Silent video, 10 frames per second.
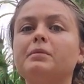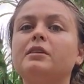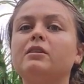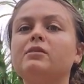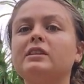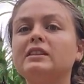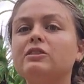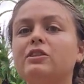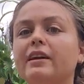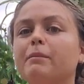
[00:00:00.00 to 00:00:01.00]
you know,
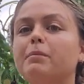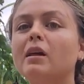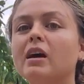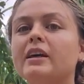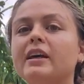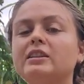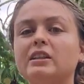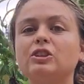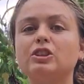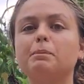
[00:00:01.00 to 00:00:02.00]
you create a blockage
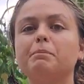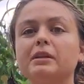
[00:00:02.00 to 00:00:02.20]
and it just